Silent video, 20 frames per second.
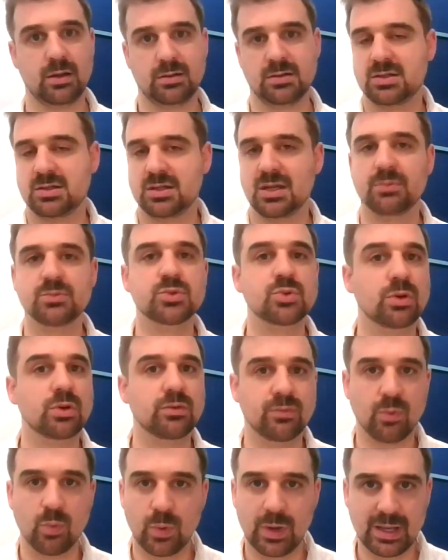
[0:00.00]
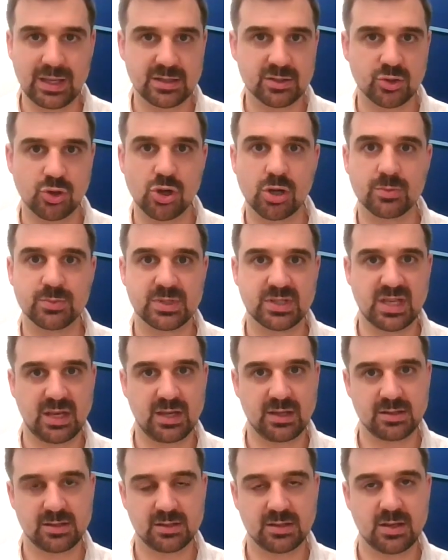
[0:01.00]
some sort of a weird
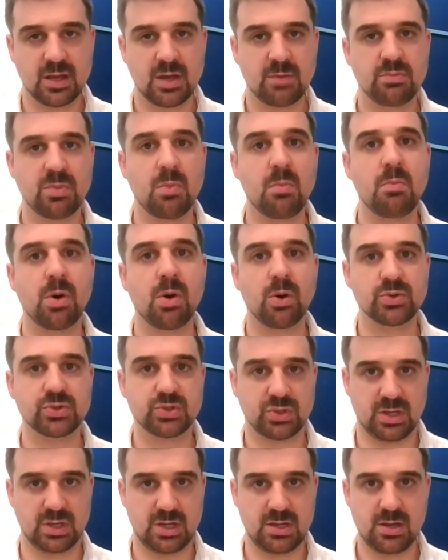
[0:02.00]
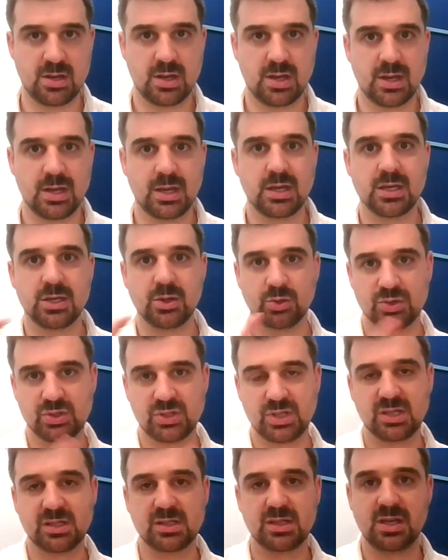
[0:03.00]
circumstance, but mostly you're
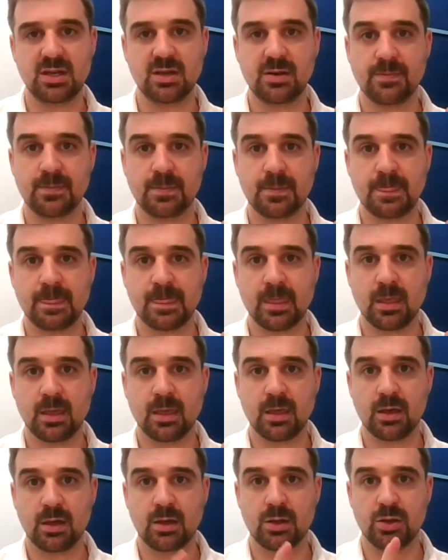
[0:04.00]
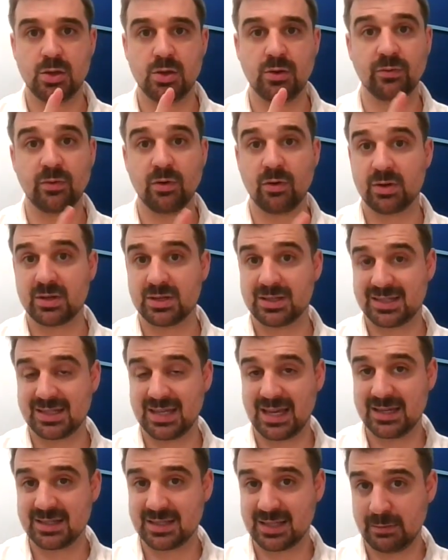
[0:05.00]
60, you've
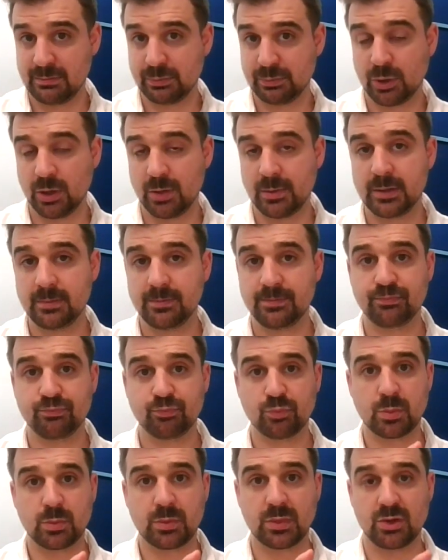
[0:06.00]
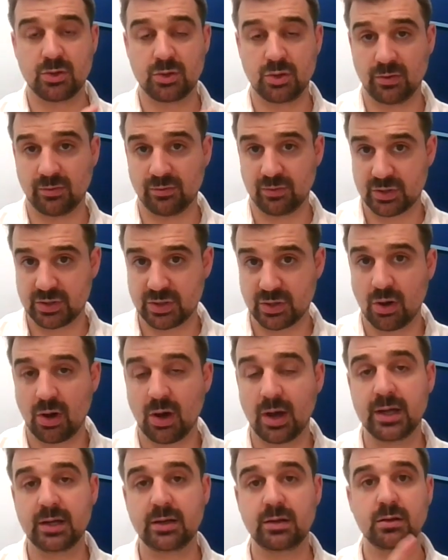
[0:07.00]
seized employment, you've
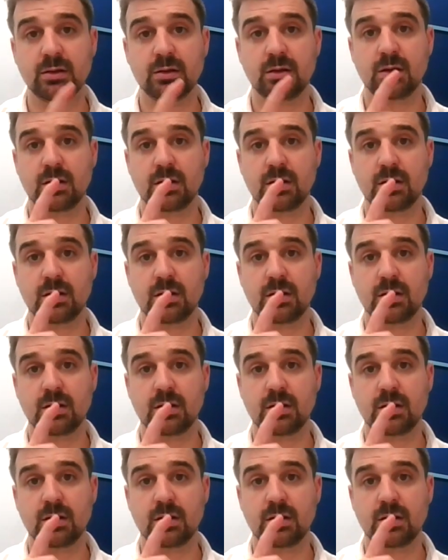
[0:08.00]
retired,